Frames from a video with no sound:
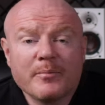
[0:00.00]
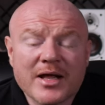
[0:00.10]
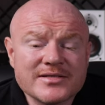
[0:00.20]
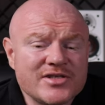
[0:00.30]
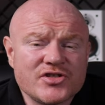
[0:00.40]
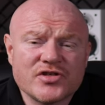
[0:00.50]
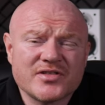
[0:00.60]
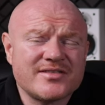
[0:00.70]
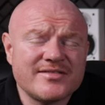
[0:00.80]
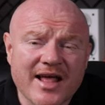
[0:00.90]
Plus, it's
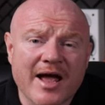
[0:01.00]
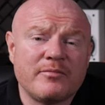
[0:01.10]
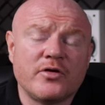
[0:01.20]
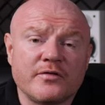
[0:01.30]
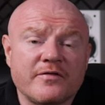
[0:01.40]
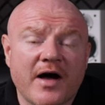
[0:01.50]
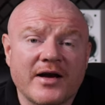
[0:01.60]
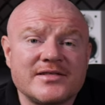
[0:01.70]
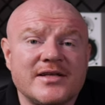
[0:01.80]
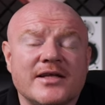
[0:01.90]
just damn good
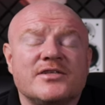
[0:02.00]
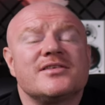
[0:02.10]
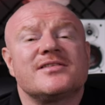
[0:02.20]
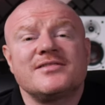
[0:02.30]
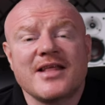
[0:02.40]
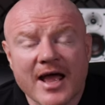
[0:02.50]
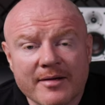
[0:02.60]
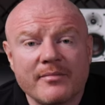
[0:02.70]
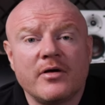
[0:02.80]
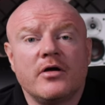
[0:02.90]
fun, isn't it? It's just
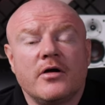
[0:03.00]
damn